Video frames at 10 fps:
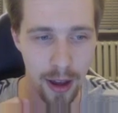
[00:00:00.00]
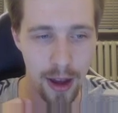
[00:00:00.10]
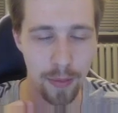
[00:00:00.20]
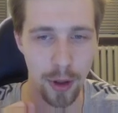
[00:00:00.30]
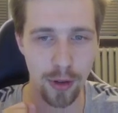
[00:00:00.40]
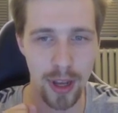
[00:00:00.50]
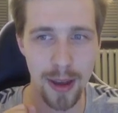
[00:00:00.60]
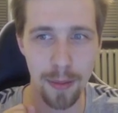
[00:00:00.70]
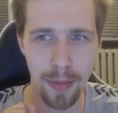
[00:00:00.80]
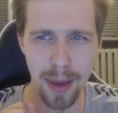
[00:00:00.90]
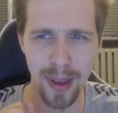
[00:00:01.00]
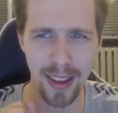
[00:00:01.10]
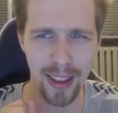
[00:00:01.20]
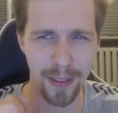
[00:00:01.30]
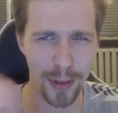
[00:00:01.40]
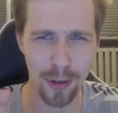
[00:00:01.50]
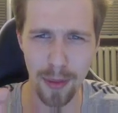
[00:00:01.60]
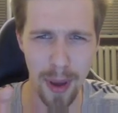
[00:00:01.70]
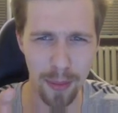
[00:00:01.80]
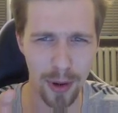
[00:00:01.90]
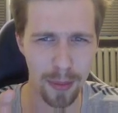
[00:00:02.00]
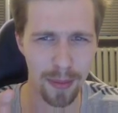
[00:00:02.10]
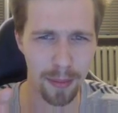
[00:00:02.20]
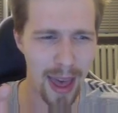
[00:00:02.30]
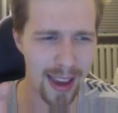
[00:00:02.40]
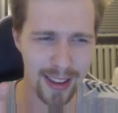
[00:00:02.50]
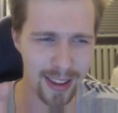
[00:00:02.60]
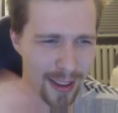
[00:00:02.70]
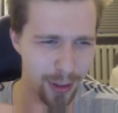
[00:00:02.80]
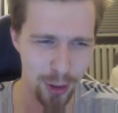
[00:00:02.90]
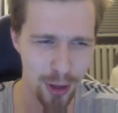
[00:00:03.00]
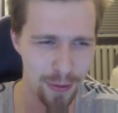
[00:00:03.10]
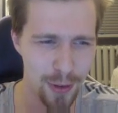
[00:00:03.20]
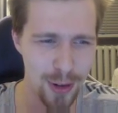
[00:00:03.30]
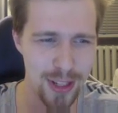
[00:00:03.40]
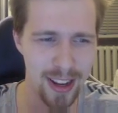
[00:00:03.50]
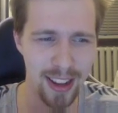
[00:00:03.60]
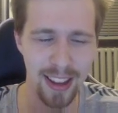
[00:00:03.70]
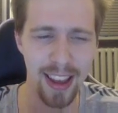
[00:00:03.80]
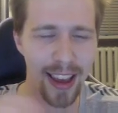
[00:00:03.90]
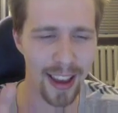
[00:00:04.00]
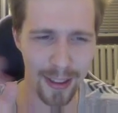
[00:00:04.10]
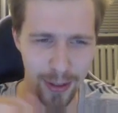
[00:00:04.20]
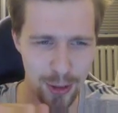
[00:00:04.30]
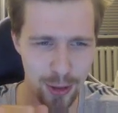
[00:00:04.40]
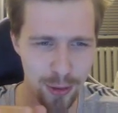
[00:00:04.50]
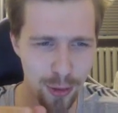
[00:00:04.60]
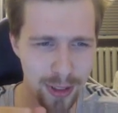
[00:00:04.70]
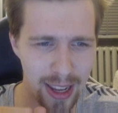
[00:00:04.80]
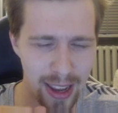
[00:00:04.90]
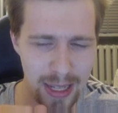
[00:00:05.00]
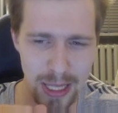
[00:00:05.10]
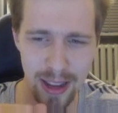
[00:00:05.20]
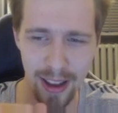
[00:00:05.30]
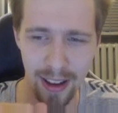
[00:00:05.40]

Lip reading: Okay, maybe if you remember back in the university, in the school days,